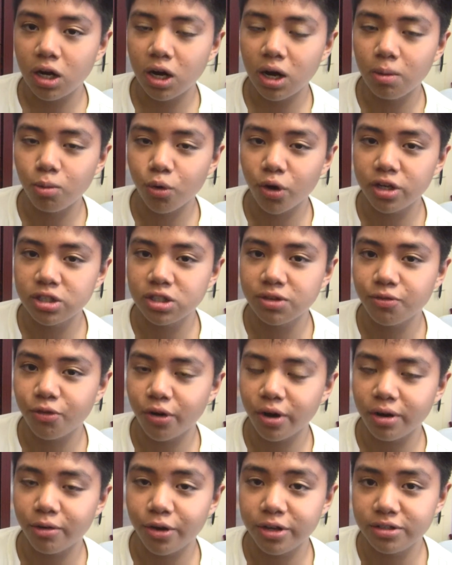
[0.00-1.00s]
I'm um, crazy
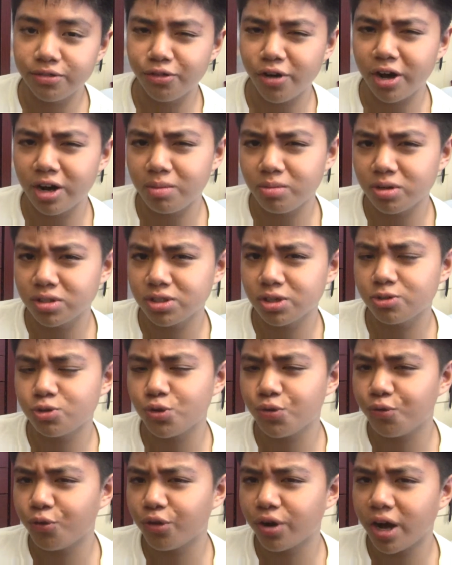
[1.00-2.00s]
for crazy for animals
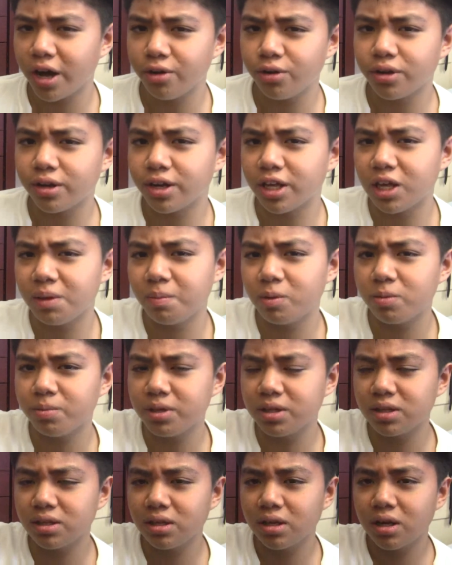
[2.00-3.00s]
0249. You can email
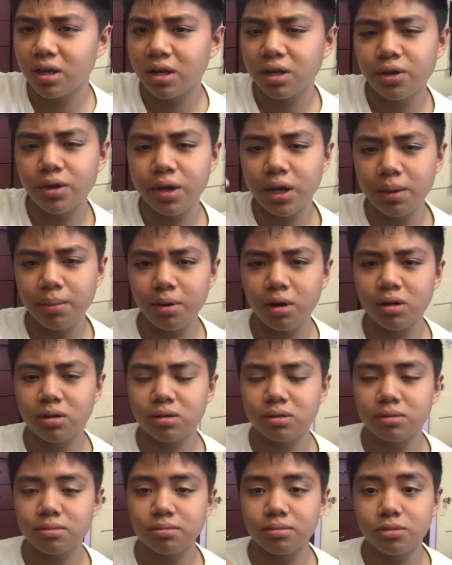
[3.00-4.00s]
me. You
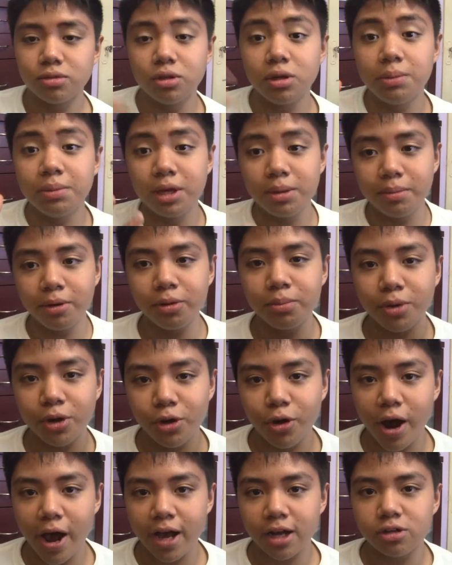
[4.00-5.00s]
email email
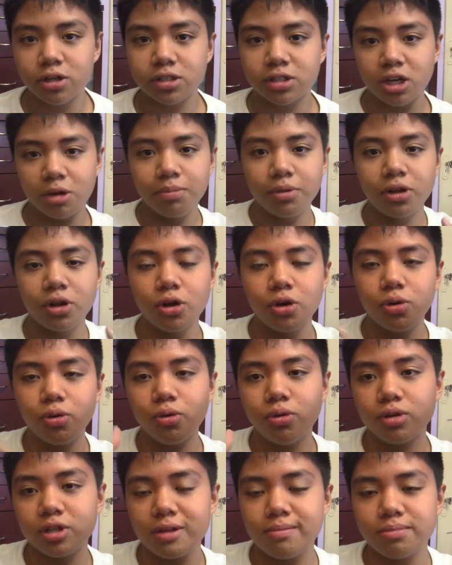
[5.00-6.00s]
me your address down
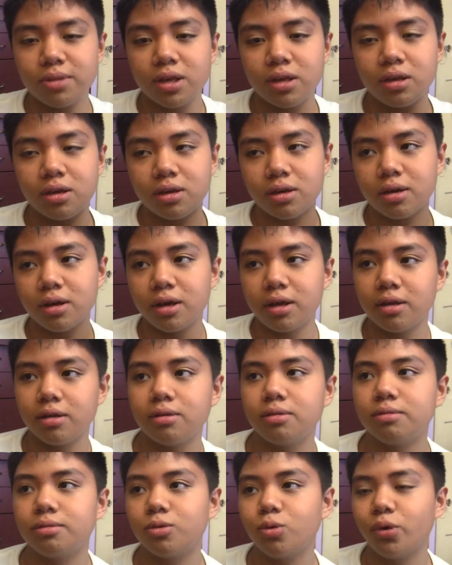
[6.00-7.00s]
below, same thing,
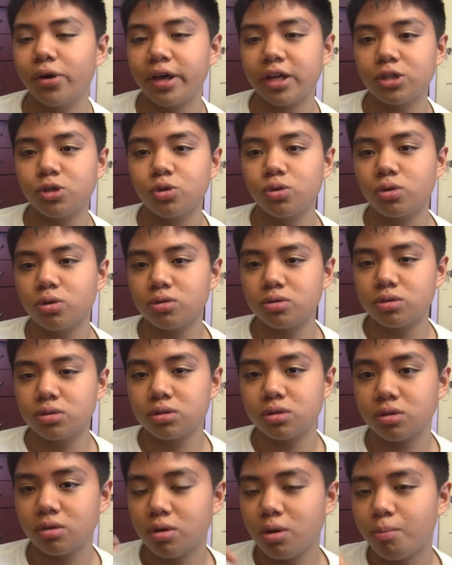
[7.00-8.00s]
and we'll get you
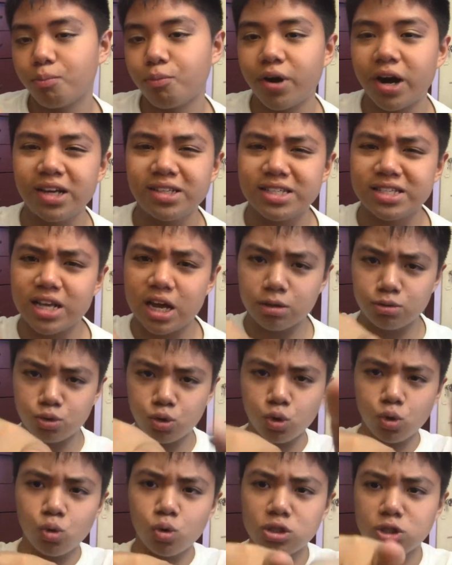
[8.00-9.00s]
those prizes up
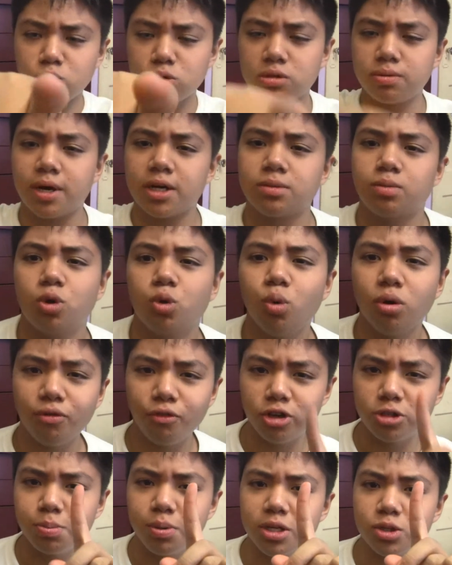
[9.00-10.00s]
to you as soon as possible. You want
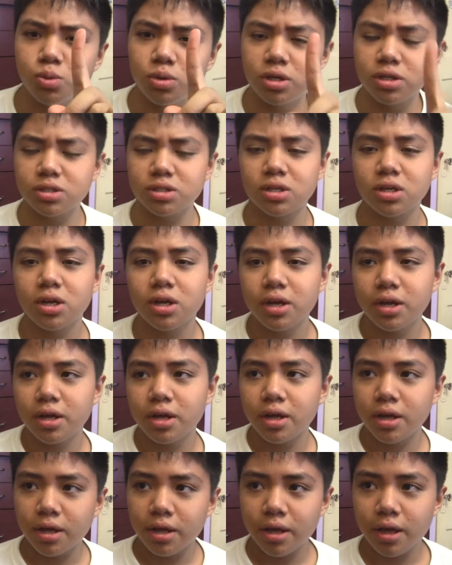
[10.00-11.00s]
first place winners.
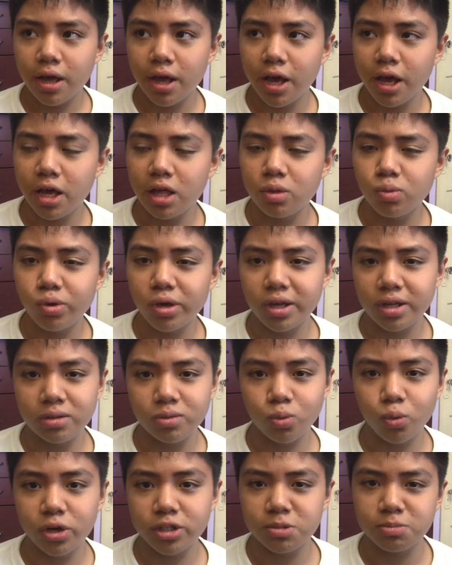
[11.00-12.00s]
And we
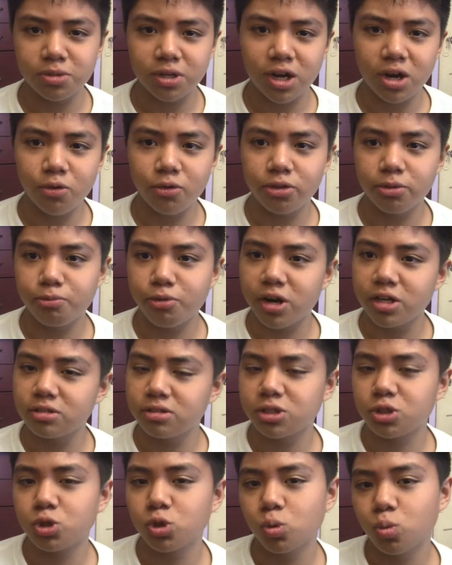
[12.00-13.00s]
can work something out with the prizes
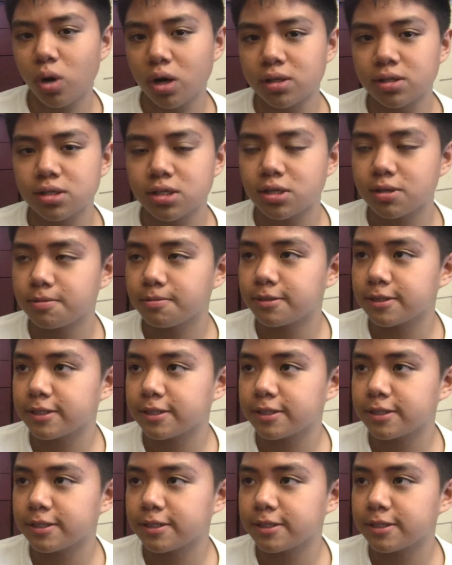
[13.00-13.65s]
that you want.